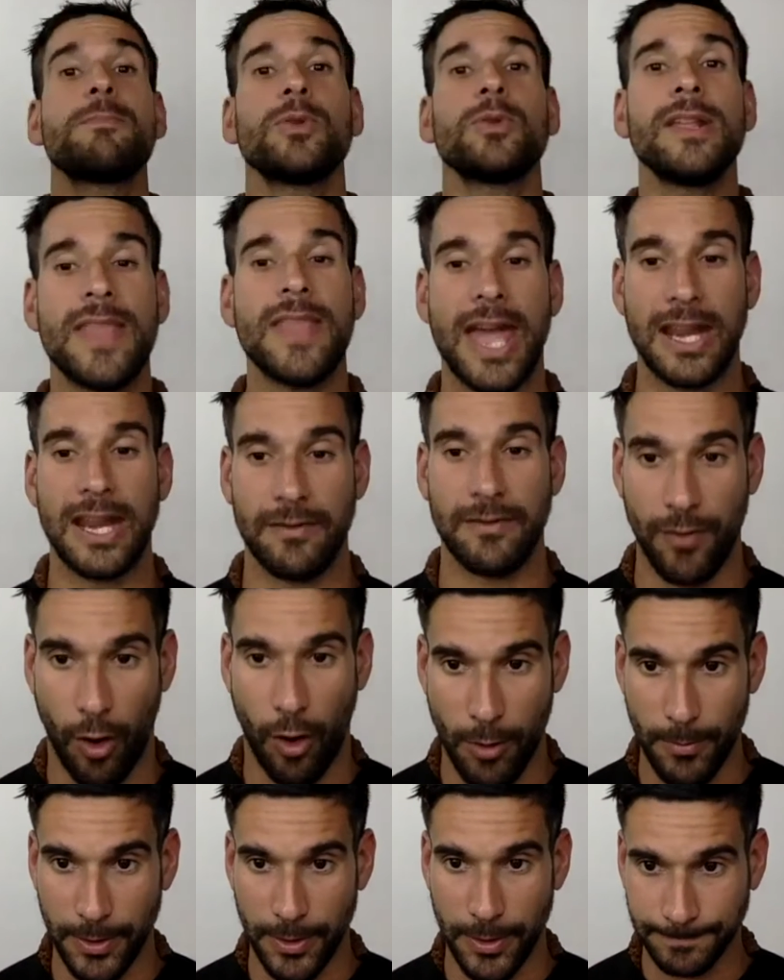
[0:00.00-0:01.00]
in that
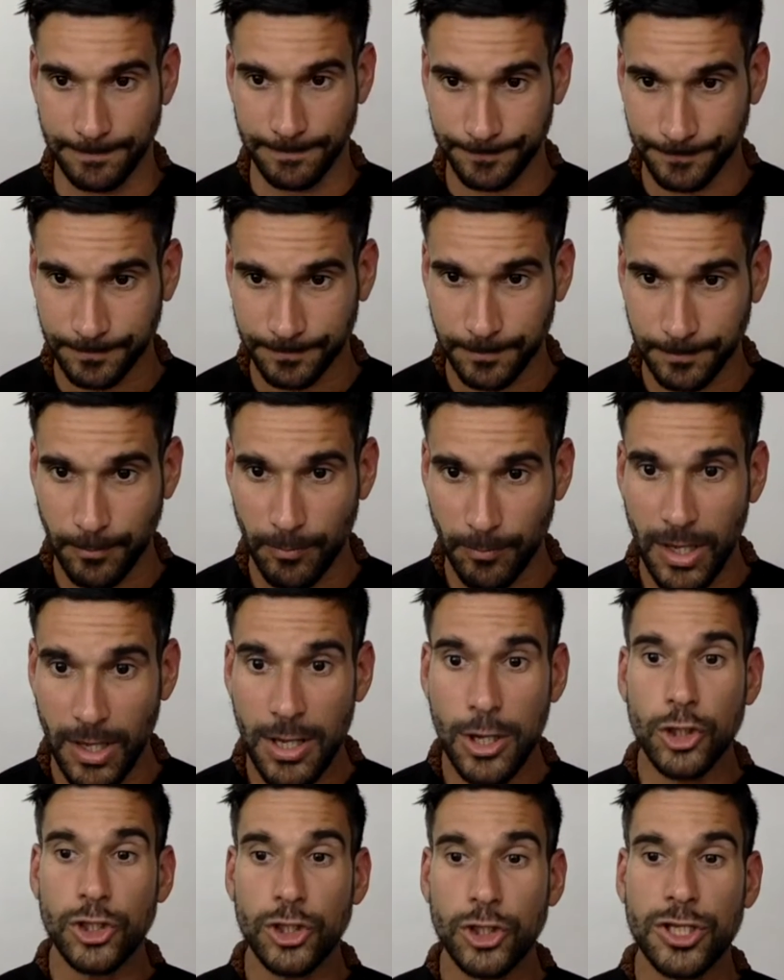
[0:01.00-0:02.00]
environment,
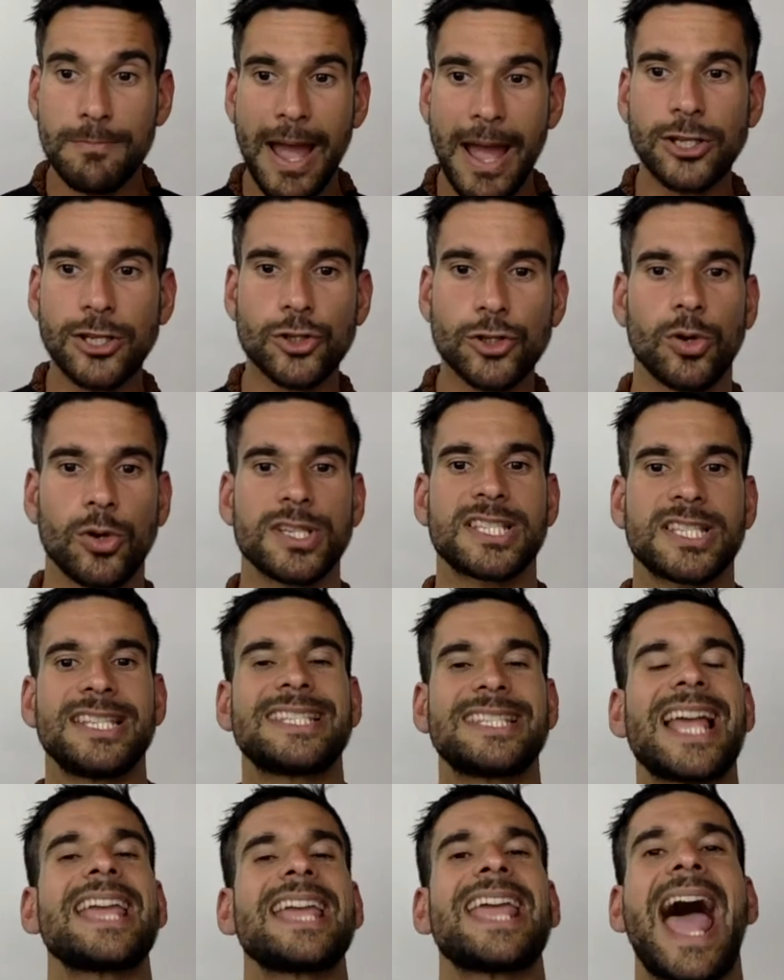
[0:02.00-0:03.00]
to make choices and
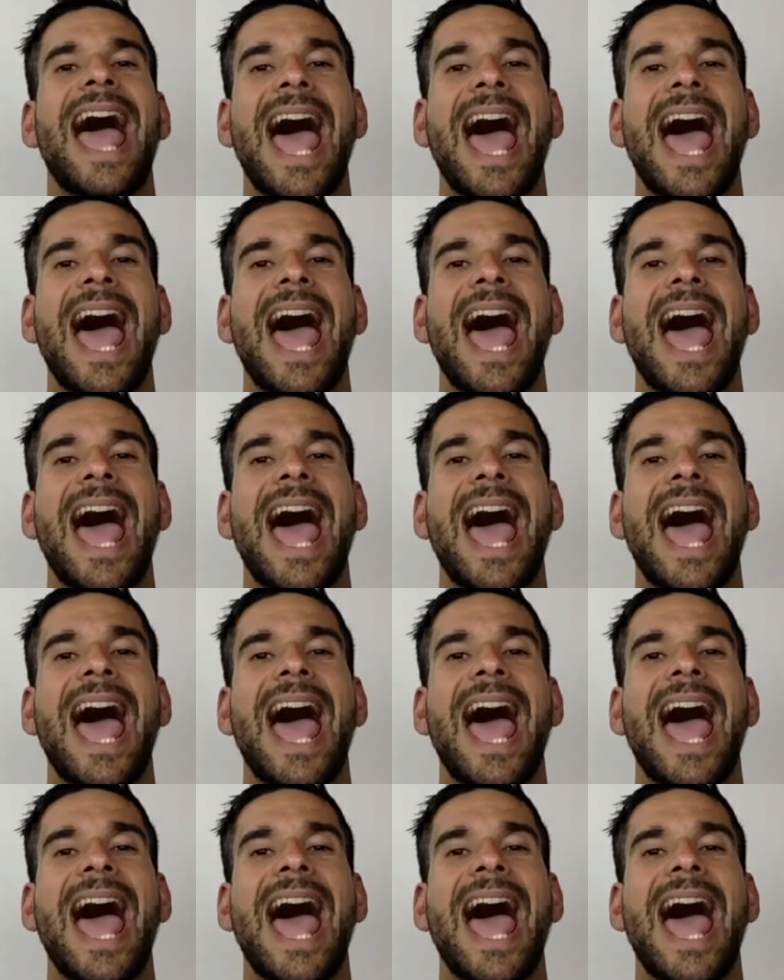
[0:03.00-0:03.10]
take